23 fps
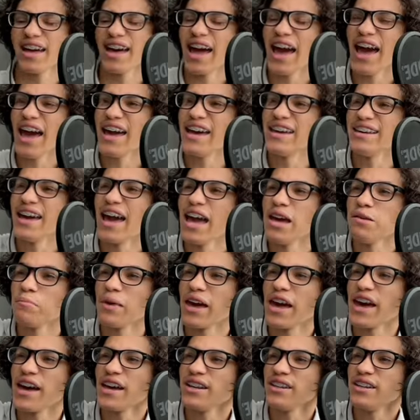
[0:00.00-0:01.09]
Hey, hey,
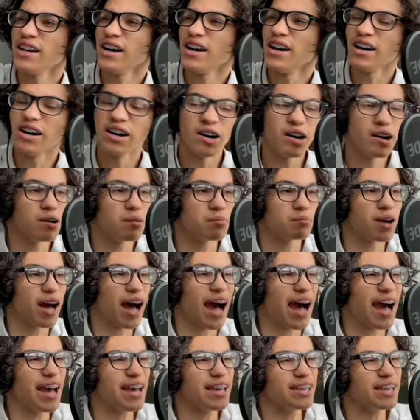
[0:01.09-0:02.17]
man. Um,
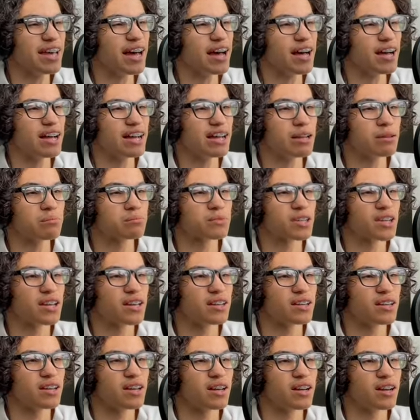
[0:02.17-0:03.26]
I, uh,
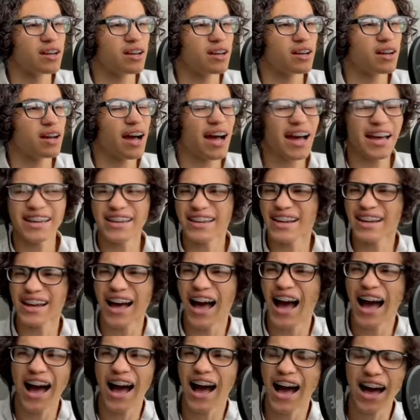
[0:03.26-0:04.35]
I
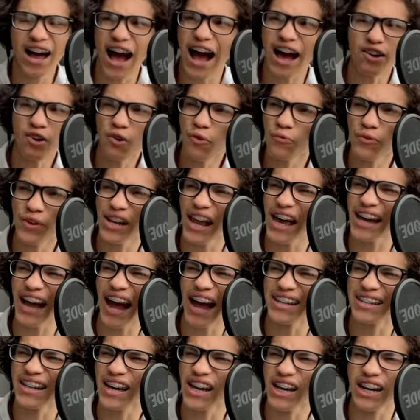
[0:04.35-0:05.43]
I, I don't feel like
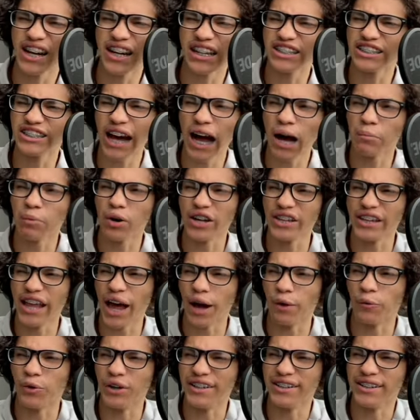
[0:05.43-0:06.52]
I did a good job on
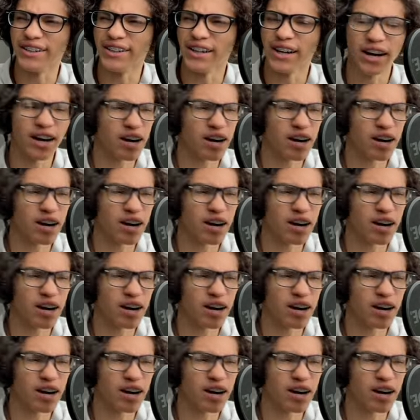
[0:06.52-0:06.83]
that one.